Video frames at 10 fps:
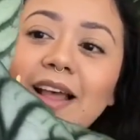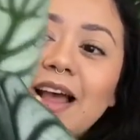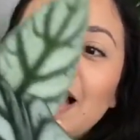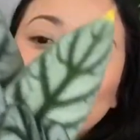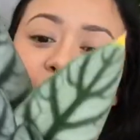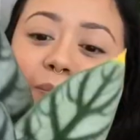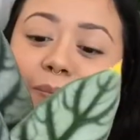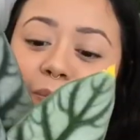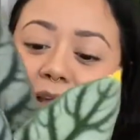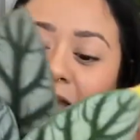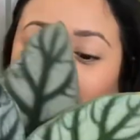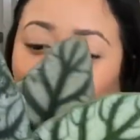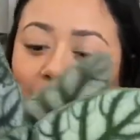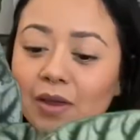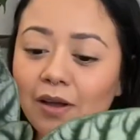I'm
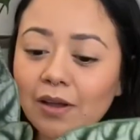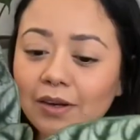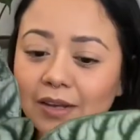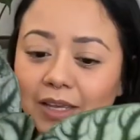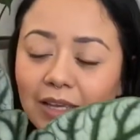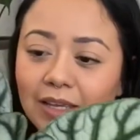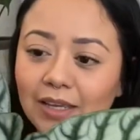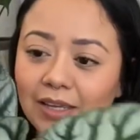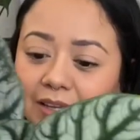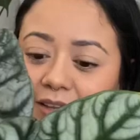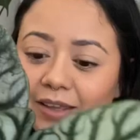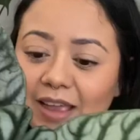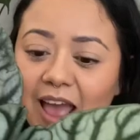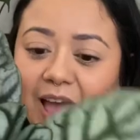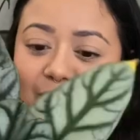beyond like
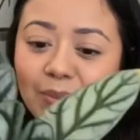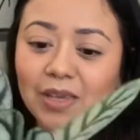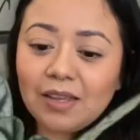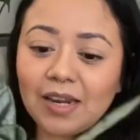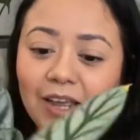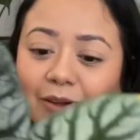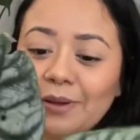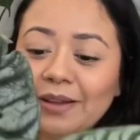happy now.